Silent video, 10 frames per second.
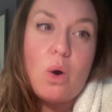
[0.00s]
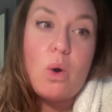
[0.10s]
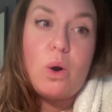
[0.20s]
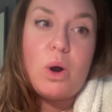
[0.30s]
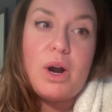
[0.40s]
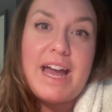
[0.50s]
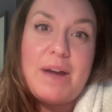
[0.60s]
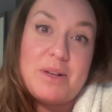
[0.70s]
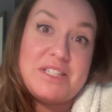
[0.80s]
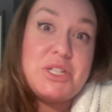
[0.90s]
or
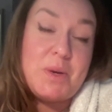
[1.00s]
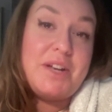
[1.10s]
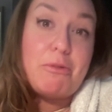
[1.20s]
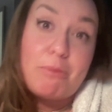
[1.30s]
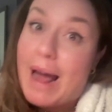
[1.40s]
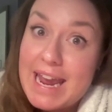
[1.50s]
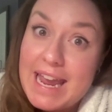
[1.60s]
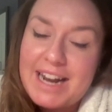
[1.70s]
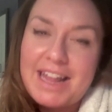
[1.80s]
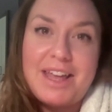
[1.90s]
I wasn't doing it
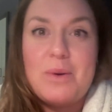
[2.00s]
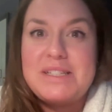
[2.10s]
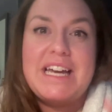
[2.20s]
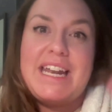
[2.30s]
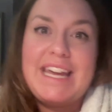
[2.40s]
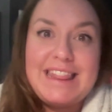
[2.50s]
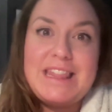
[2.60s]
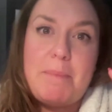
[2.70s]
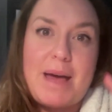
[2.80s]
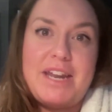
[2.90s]
right and I like wasn't going to get
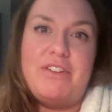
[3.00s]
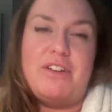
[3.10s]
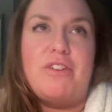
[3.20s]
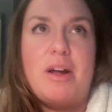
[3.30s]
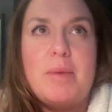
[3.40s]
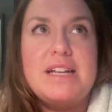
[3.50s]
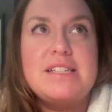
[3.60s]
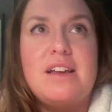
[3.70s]
the benefit from it.